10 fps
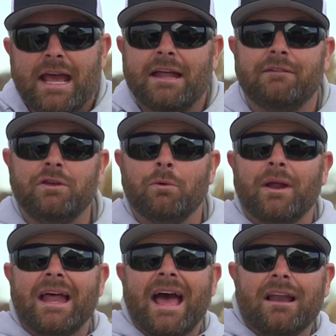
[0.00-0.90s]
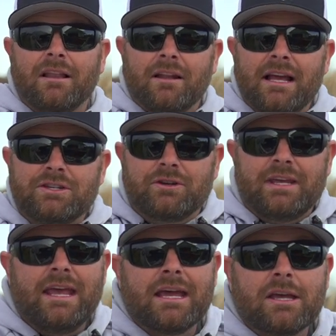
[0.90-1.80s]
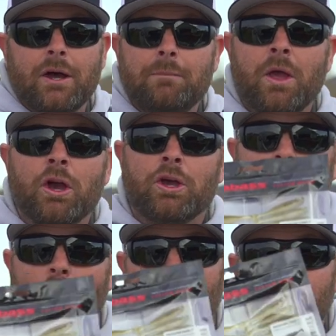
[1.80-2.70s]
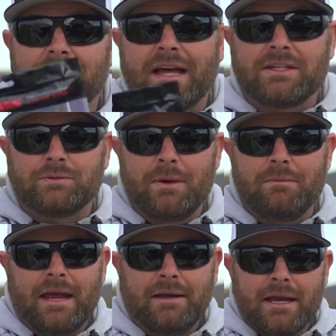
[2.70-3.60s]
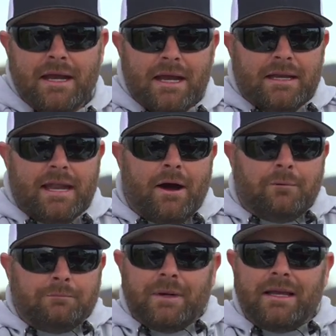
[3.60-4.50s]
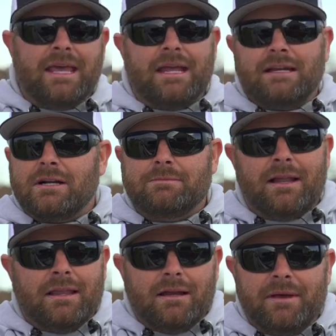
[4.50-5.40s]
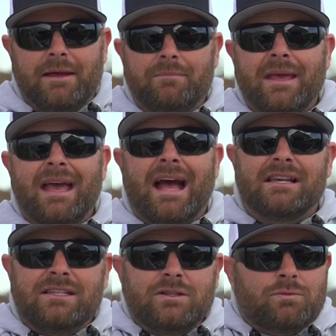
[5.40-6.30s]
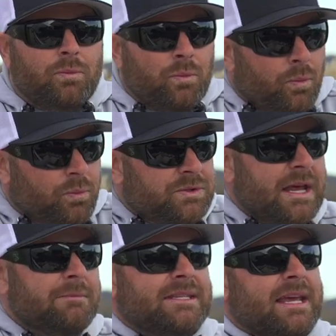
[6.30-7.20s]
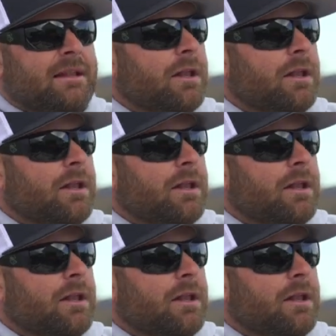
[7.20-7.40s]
And if you want to add a little extra kick, go with that swim bait. Now, again, I talked about a little bit, as these temps get